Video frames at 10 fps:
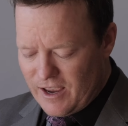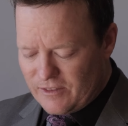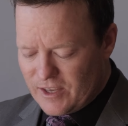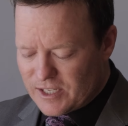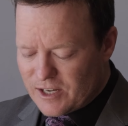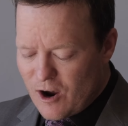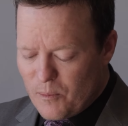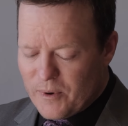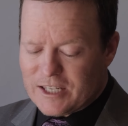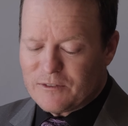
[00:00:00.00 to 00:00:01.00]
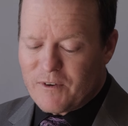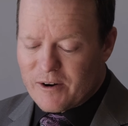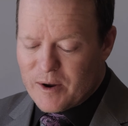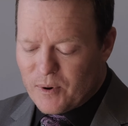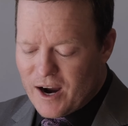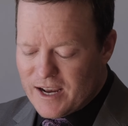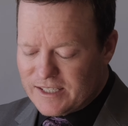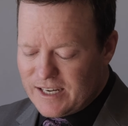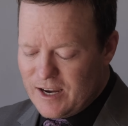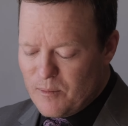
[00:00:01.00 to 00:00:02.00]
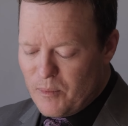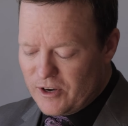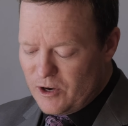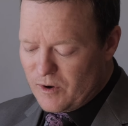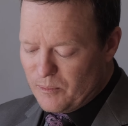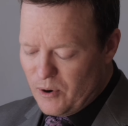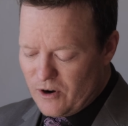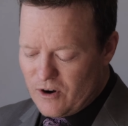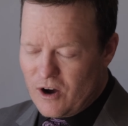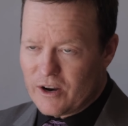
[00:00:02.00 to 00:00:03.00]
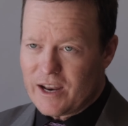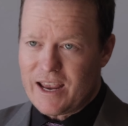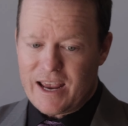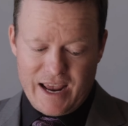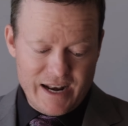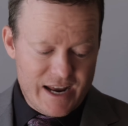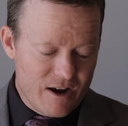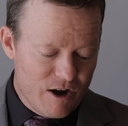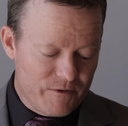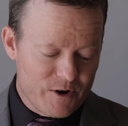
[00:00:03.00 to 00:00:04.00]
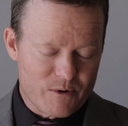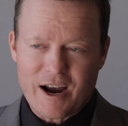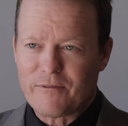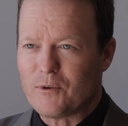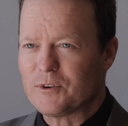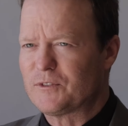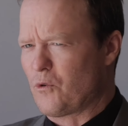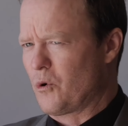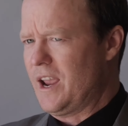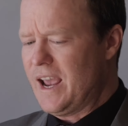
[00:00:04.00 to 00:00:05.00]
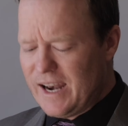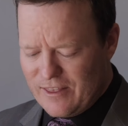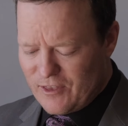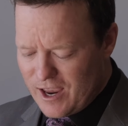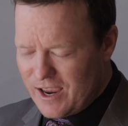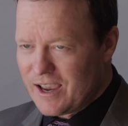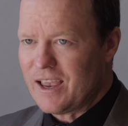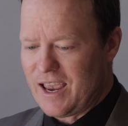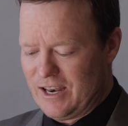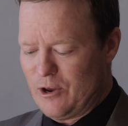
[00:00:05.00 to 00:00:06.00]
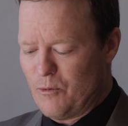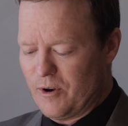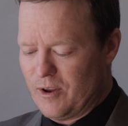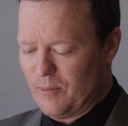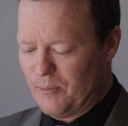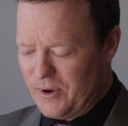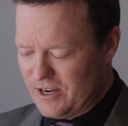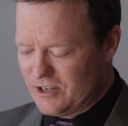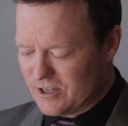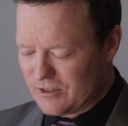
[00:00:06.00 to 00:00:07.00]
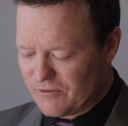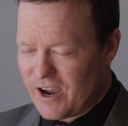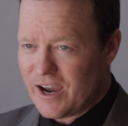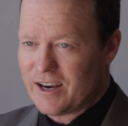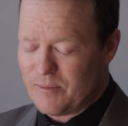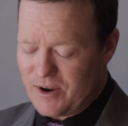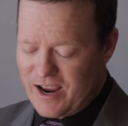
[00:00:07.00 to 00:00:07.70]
This scope is very pricey, but you could put it on any of your rifles for anything and you would be just fine and be